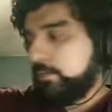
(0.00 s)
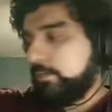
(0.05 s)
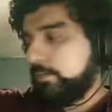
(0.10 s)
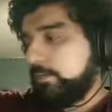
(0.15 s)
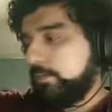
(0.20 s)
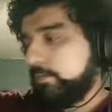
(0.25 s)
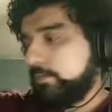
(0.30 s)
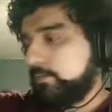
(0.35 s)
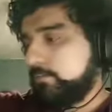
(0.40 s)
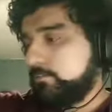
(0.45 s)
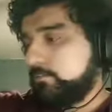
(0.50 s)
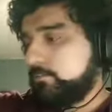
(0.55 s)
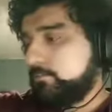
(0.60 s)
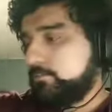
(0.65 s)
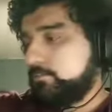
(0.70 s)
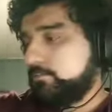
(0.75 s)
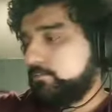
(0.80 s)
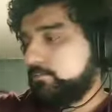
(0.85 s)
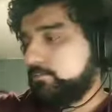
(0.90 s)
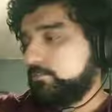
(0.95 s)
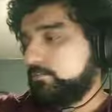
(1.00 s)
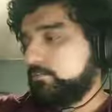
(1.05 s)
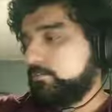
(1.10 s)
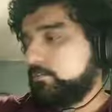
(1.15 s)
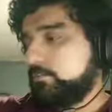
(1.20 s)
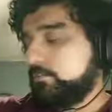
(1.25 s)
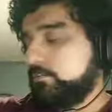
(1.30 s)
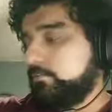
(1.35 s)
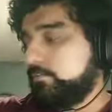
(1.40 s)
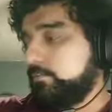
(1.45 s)
and
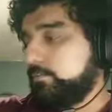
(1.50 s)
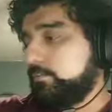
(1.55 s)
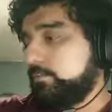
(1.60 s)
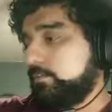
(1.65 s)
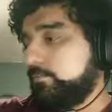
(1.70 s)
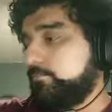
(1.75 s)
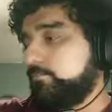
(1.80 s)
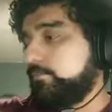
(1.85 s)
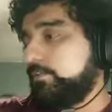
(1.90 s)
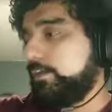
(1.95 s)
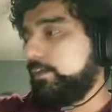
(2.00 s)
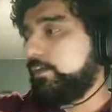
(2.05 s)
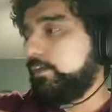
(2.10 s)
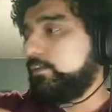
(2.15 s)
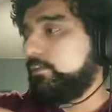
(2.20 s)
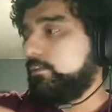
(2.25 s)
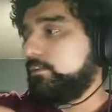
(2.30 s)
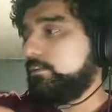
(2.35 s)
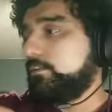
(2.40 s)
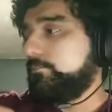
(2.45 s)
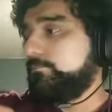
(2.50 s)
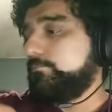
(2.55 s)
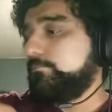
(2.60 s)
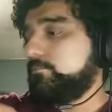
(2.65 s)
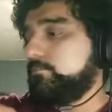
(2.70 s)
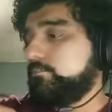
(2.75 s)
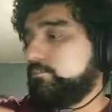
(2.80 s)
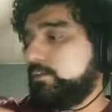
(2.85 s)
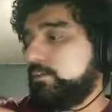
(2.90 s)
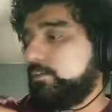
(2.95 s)
they're all the same brand.
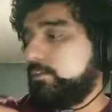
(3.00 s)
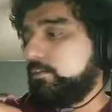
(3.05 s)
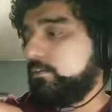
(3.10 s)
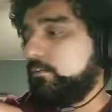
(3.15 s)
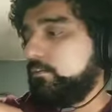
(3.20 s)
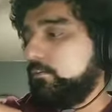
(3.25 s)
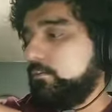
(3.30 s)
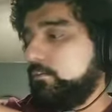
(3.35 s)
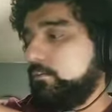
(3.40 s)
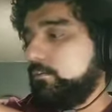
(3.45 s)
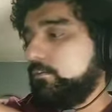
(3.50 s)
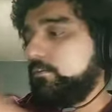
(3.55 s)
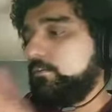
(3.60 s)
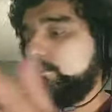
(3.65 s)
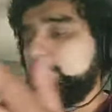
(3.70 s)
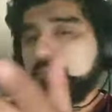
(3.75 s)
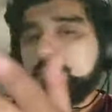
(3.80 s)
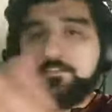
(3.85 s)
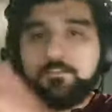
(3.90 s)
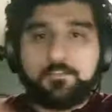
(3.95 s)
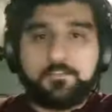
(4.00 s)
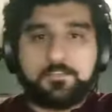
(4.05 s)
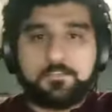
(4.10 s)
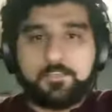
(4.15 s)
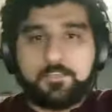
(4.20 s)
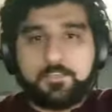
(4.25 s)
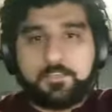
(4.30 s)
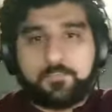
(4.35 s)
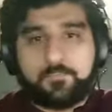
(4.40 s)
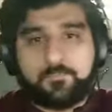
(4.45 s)
Trying to
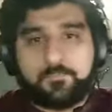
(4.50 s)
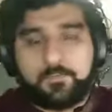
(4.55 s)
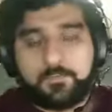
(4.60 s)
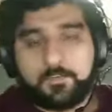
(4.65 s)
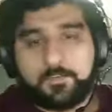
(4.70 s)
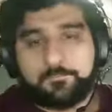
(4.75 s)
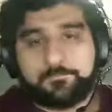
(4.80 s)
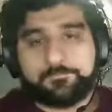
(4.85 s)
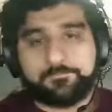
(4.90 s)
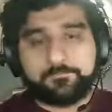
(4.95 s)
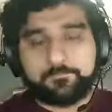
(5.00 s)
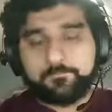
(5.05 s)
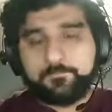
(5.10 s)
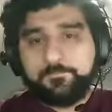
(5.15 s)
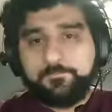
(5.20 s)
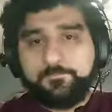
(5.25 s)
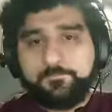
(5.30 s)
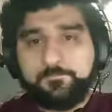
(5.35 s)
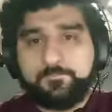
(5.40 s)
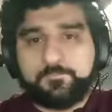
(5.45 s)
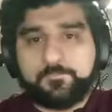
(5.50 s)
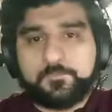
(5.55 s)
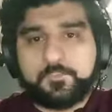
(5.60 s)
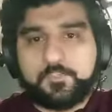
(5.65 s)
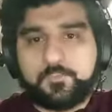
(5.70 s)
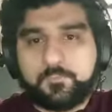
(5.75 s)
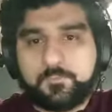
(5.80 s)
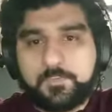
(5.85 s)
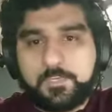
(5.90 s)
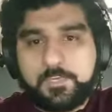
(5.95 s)
see if,
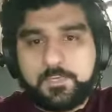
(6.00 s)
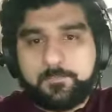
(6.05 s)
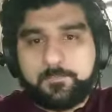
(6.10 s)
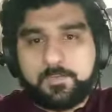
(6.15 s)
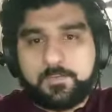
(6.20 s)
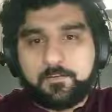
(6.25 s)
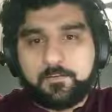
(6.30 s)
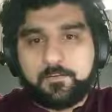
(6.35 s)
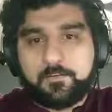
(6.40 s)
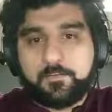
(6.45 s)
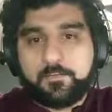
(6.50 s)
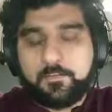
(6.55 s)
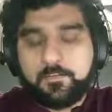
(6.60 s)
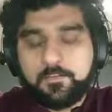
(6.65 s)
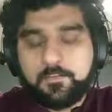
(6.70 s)
to get a better